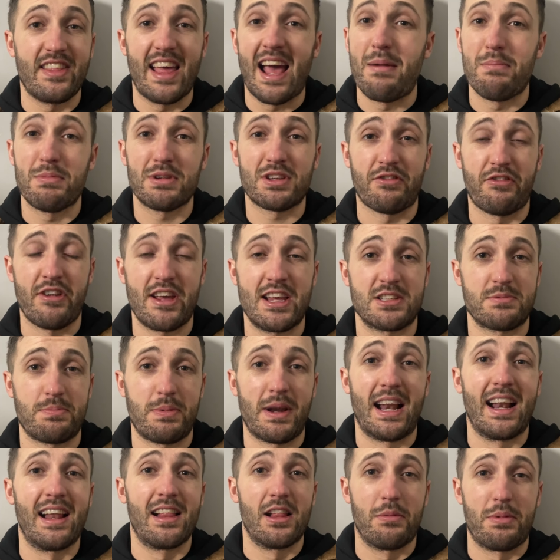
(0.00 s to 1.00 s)
The atmosphere's
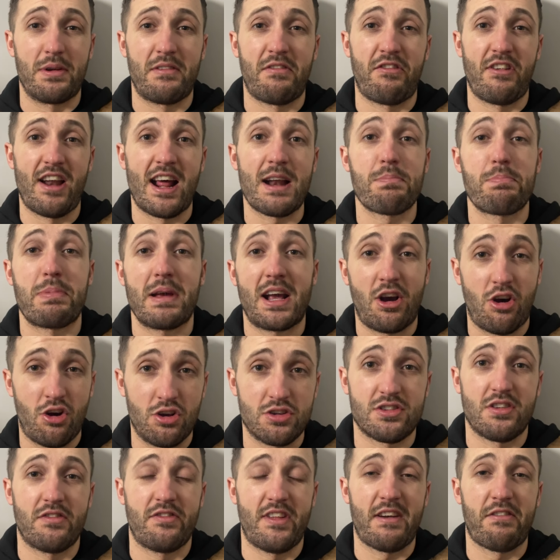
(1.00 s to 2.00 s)
been a little bit flat
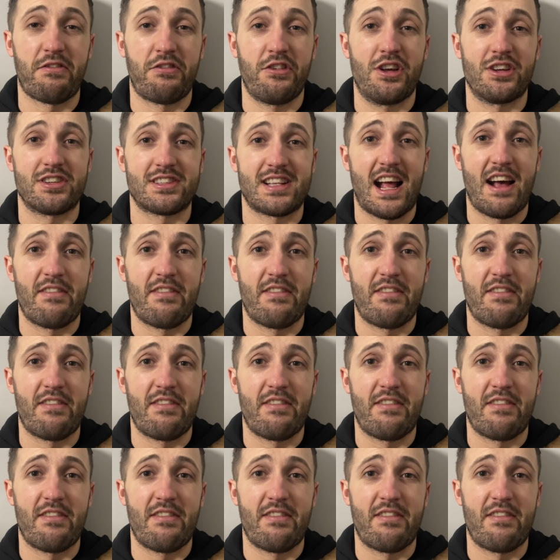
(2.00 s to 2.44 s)
because of that first